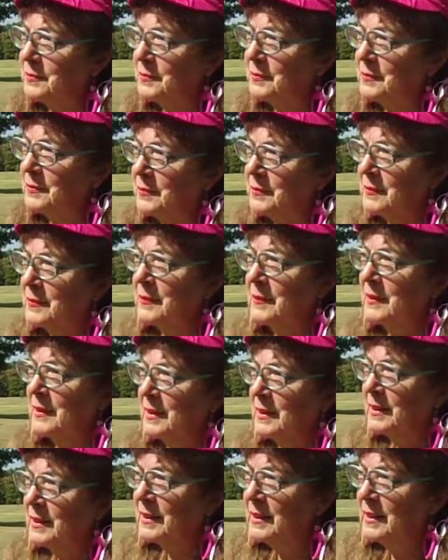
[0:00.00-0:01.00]
Sure, that sounds
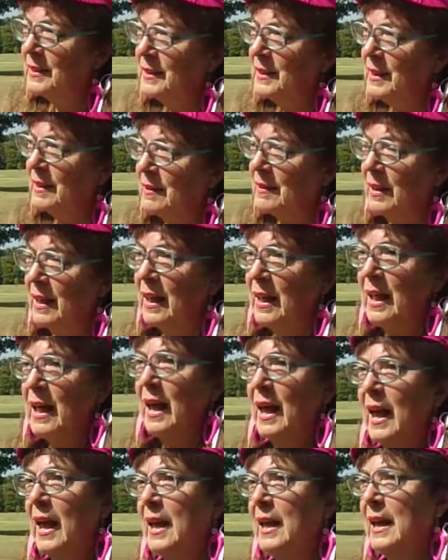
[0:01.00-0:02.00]
like a great
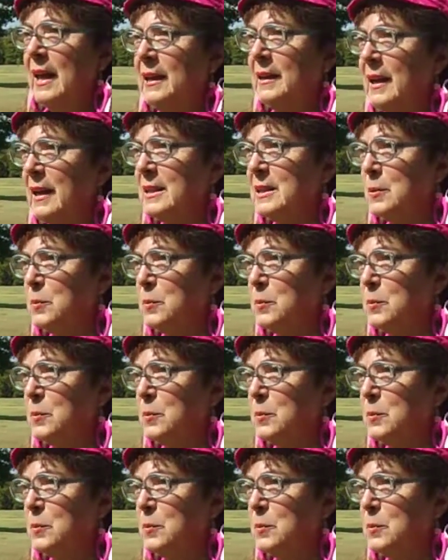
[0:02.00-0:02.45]
business model.